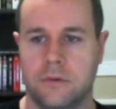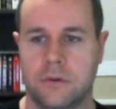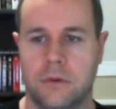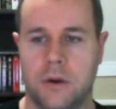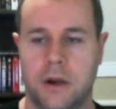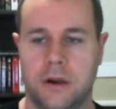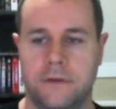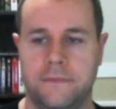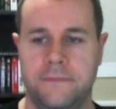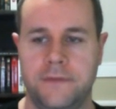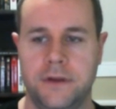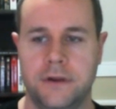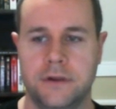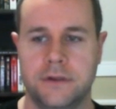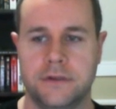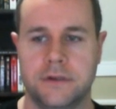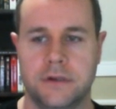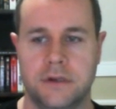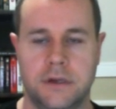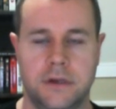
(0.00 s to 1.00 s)
Required
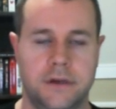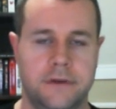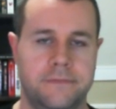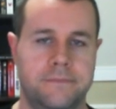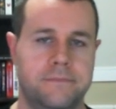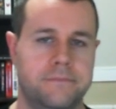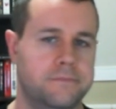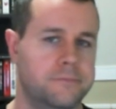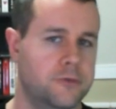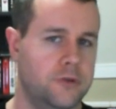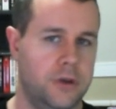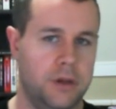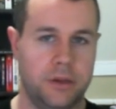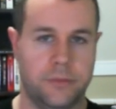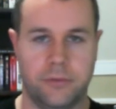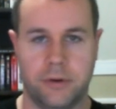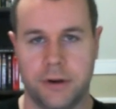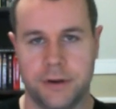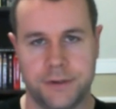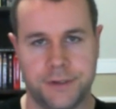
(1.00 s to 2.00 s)
field, I'm creating
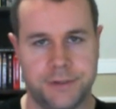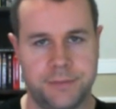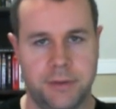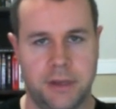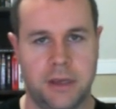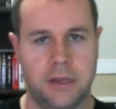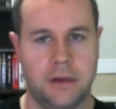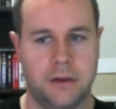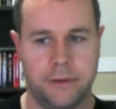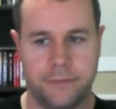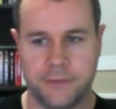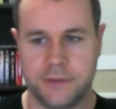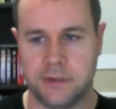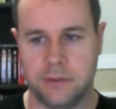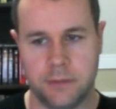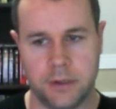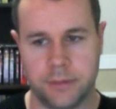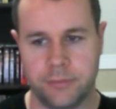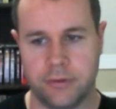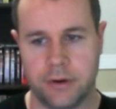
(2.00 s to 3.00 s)
a product display. I
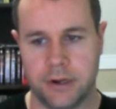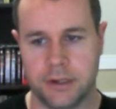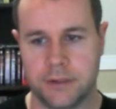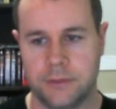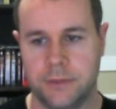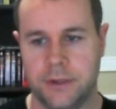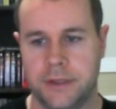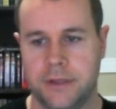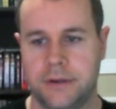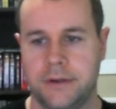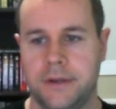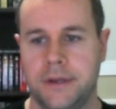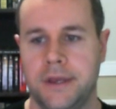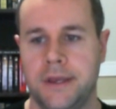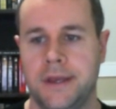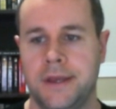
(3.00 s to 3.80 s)
obviously want a product with it.